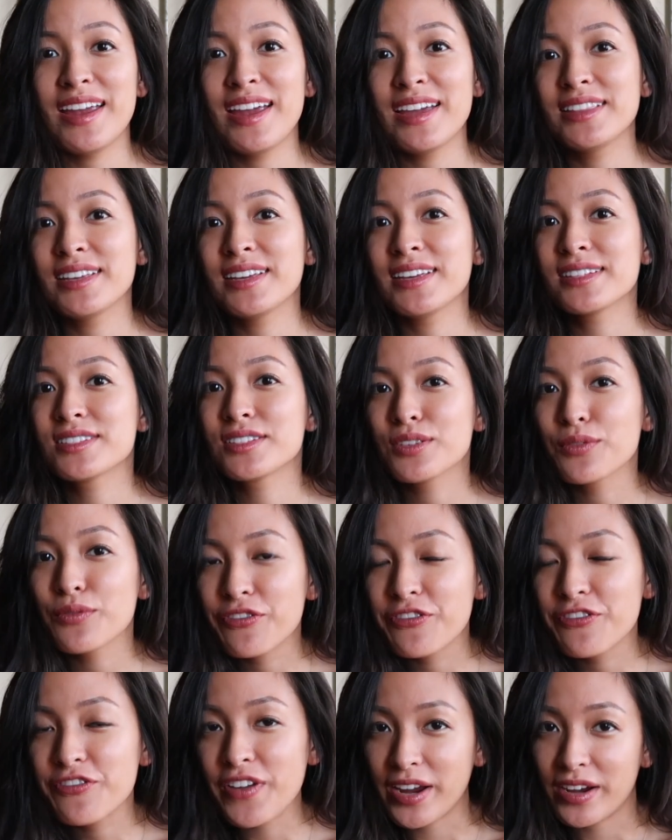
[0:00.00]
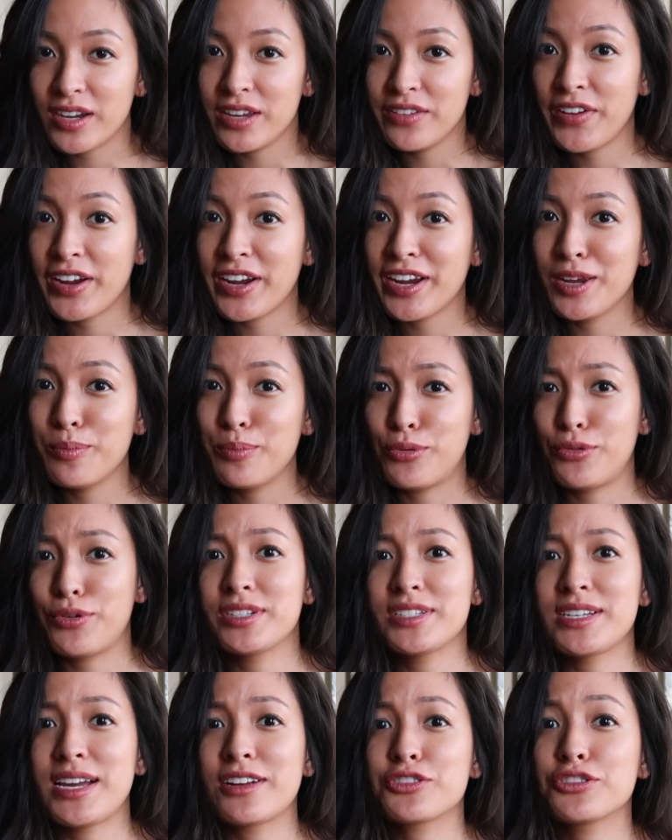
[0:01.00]
I think it's very, very
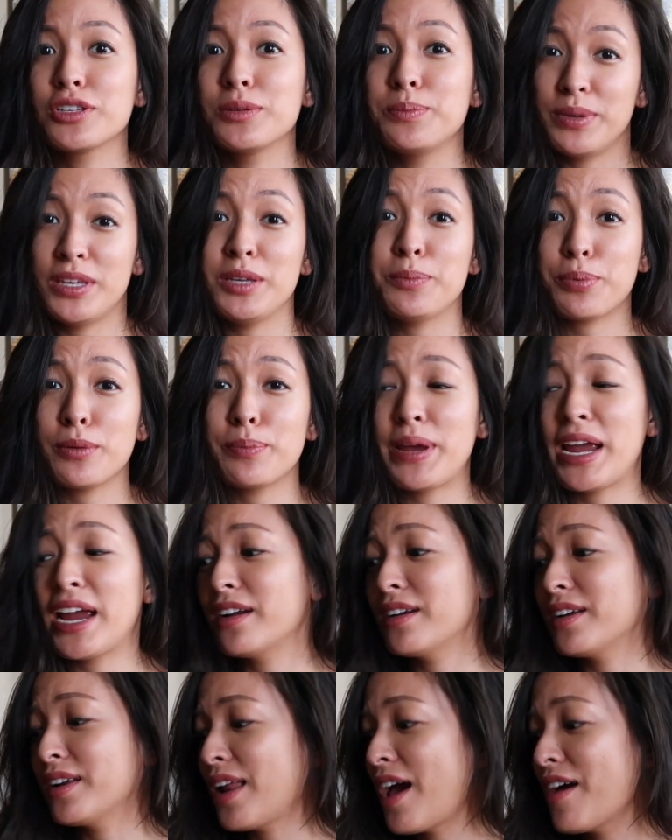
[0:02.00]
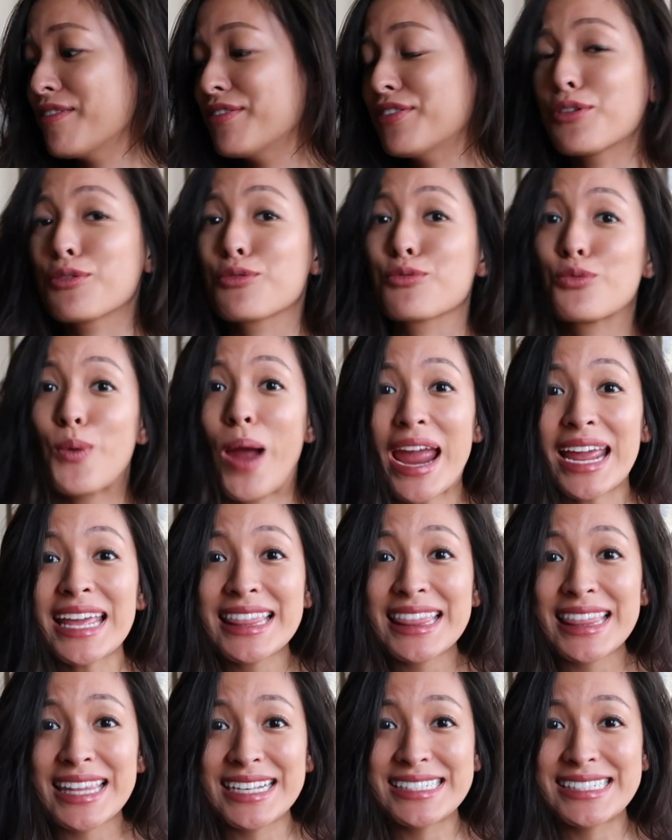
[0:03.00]
important to actually be prepared and have the right
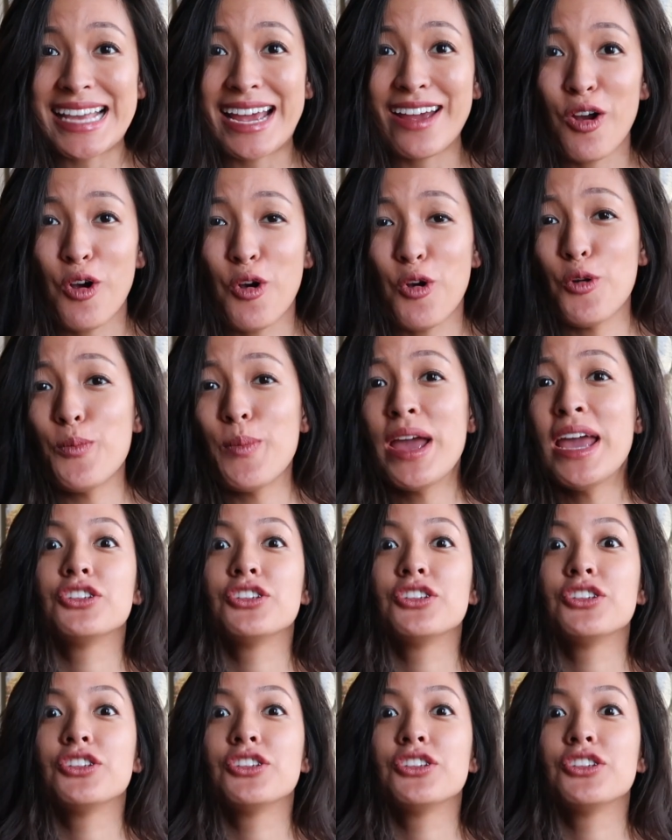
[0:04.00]
things at home